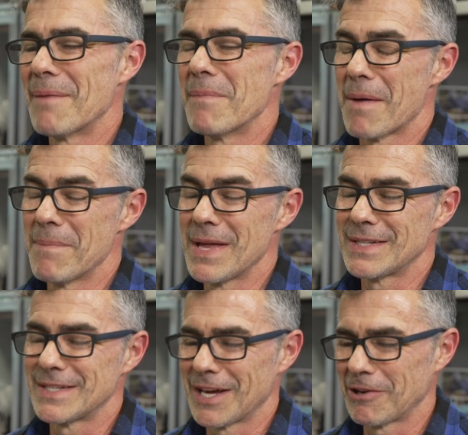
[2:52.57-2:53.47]
I meant
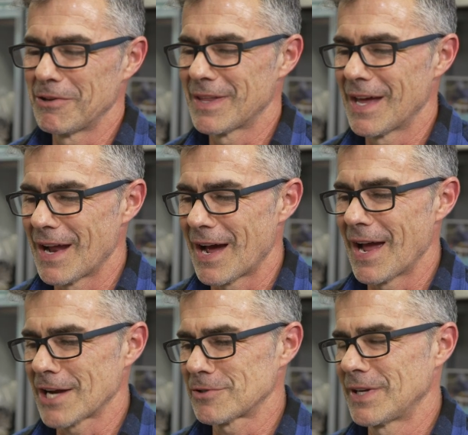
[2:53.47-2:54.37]
to tell you that I
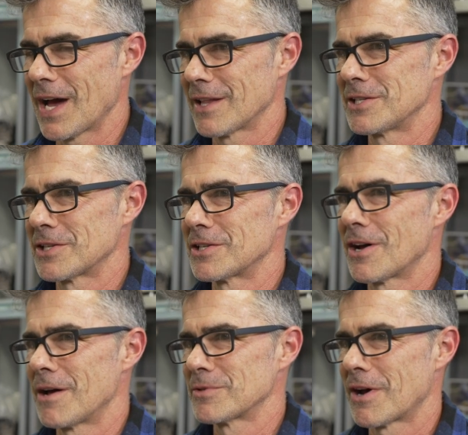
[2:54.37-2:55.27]
actually got these at
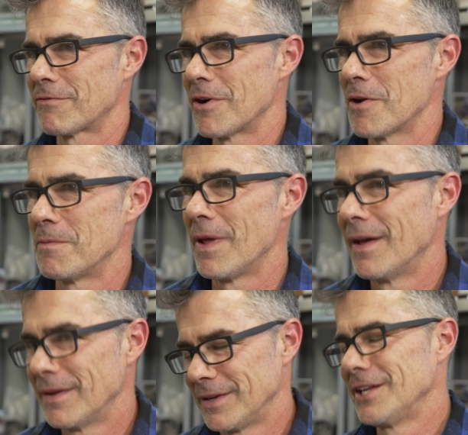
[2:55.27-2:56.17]
Tom's Offroad,
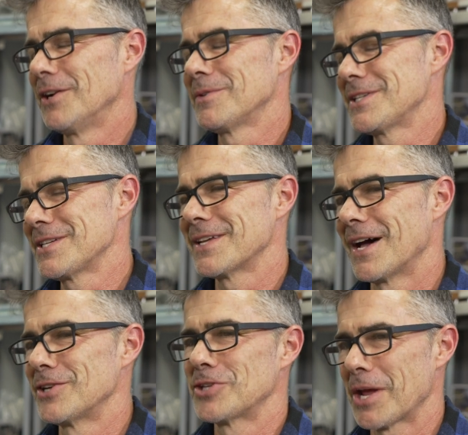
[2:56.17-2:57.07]
which is
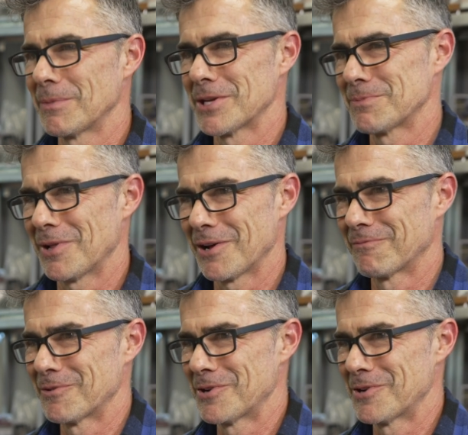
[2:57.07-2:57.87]
a shameless plug for